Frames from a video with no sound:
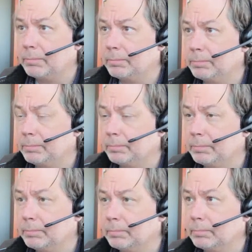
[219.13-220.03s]

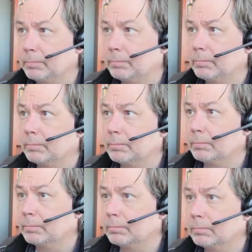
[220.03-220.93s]

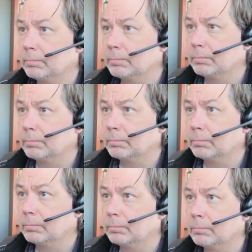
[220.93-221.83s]

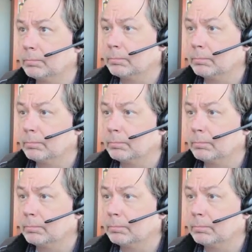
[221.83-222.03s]
(no one is talking)